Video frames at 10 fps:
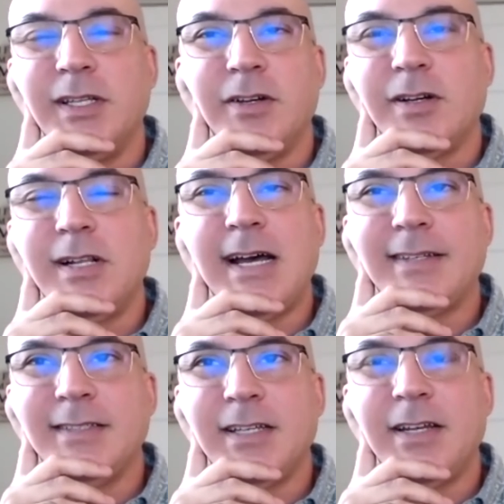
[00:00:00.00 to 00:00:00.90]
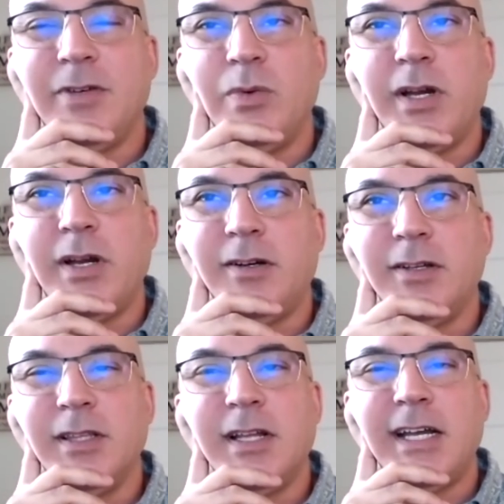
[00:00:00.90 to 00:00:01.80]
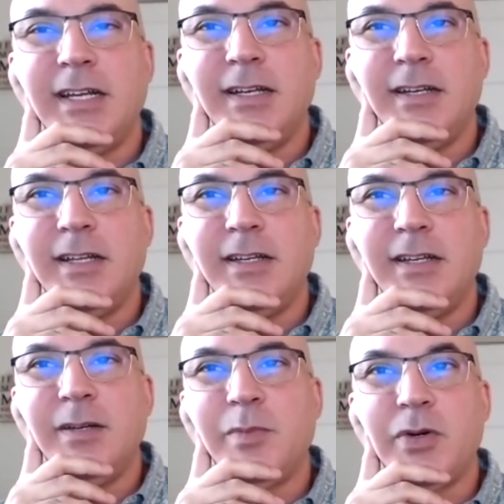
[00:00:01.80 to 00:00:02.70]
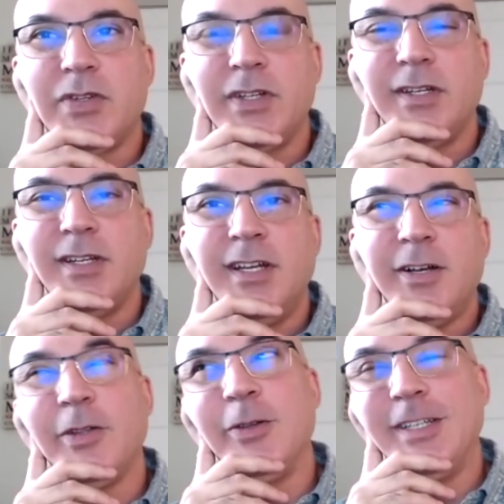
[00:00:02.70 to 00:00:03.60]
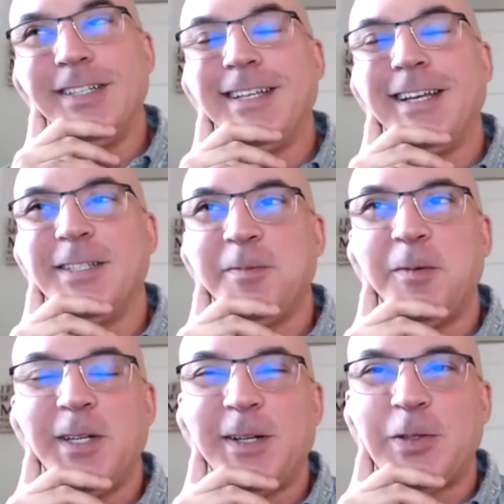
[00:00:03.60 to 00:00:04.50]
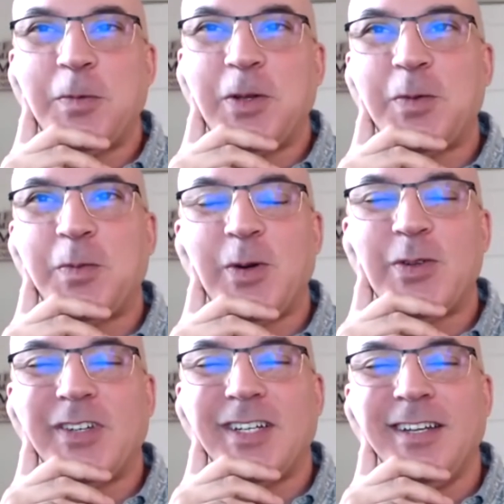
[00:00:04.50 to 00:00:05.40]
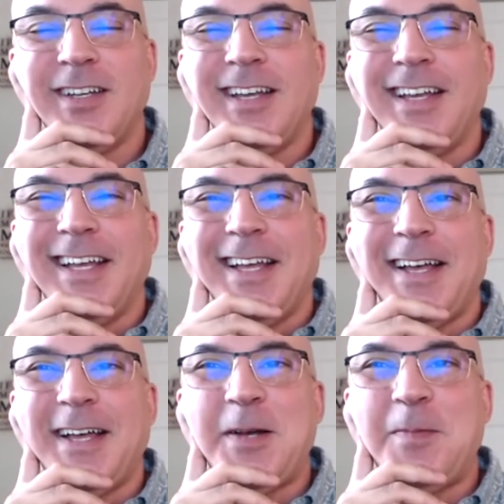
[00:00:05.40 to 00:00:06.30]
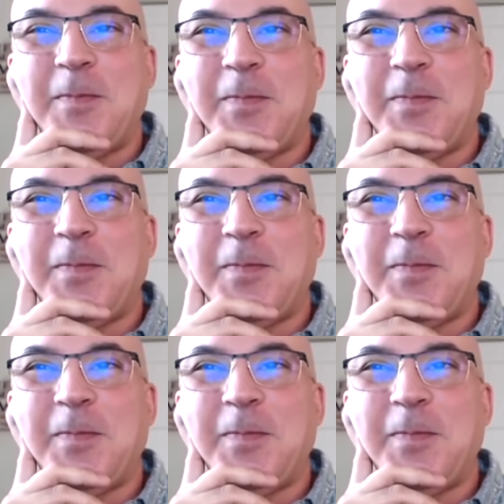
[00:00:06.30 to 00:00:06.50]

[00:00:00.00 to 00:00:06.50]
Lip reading: There are classes everywhere, online and in person, although these days maybe not so much in person. Um,